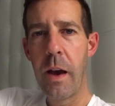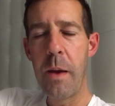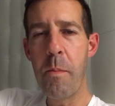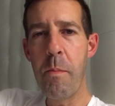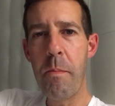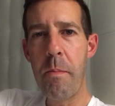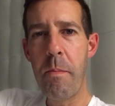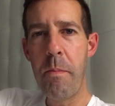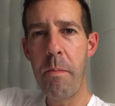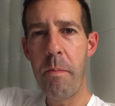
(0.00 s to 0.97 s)
I'm
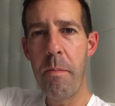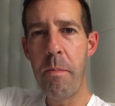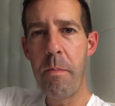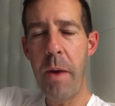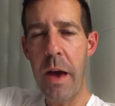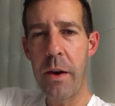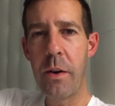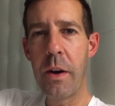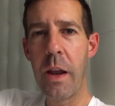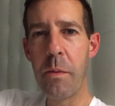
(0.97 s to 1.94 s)

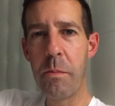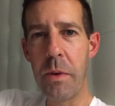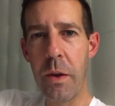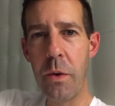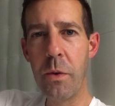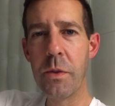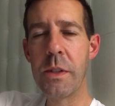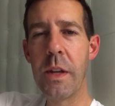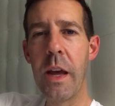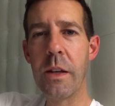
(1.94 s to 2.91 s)
battered and
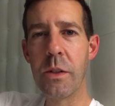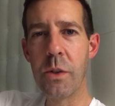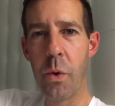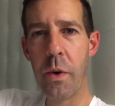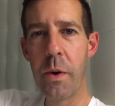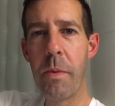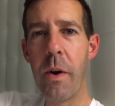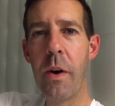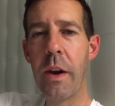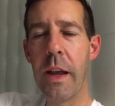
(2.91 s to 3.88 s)
abused and torn
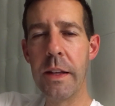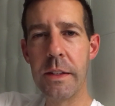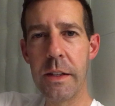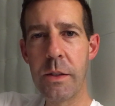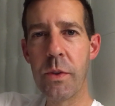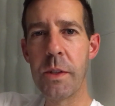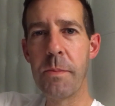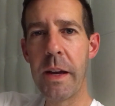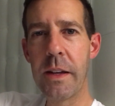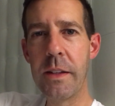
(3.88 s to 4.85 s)
apart and
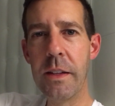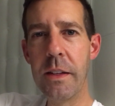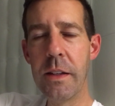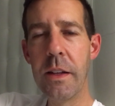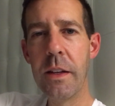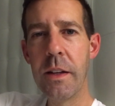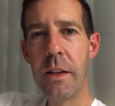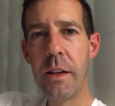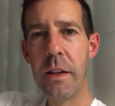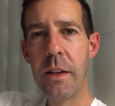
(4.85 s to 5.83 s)
disrespected.
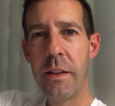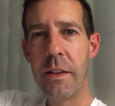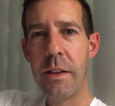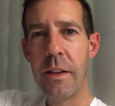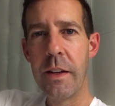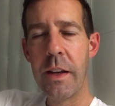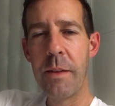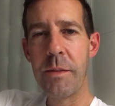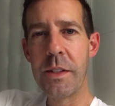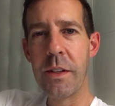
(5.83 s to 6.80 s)
And
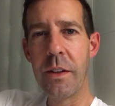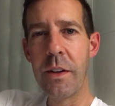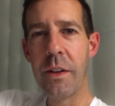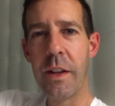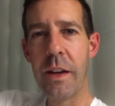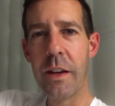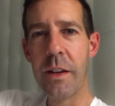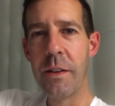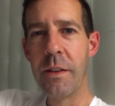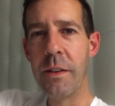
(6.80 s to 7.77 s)
I'm still here like,
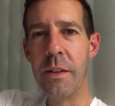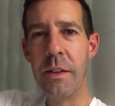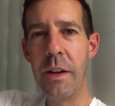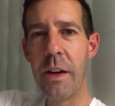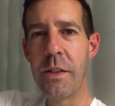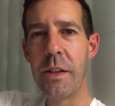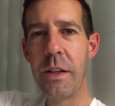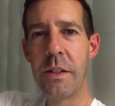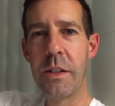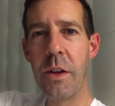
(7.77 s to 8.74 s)
she
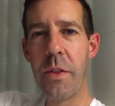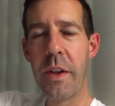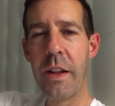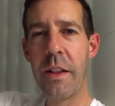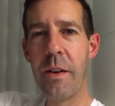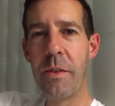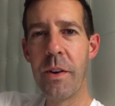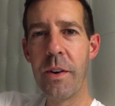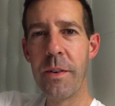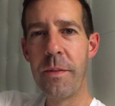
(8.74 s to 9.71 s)
needs to know that I love
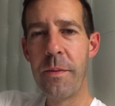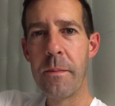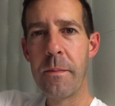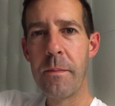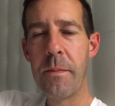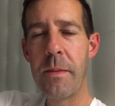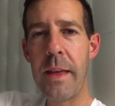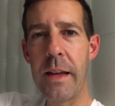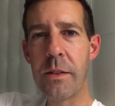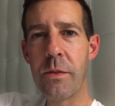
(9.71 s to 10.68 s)
her.
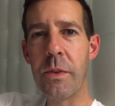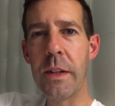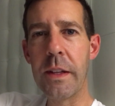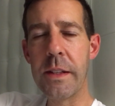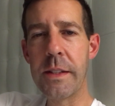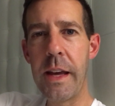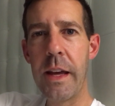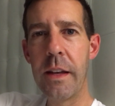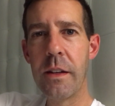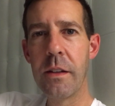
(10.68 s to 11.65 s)
That's really
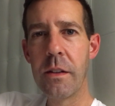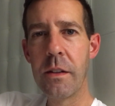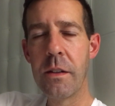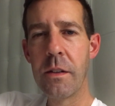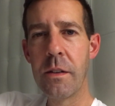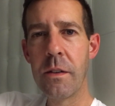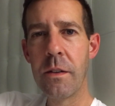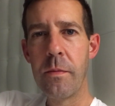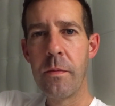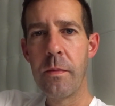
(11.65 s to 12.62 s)
sad.
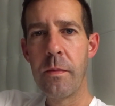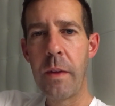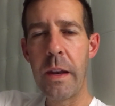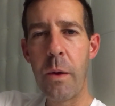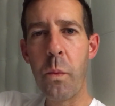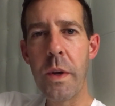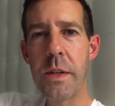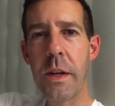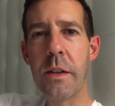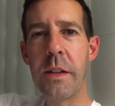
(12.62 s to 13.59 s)
And I wish
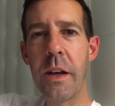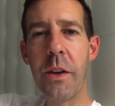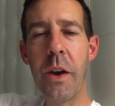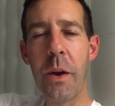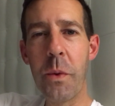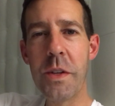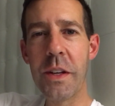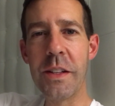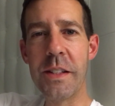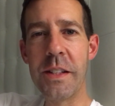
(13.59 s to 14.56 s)
I could tell you, I wish I
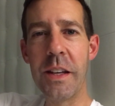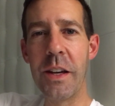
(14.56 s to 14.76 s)
could sit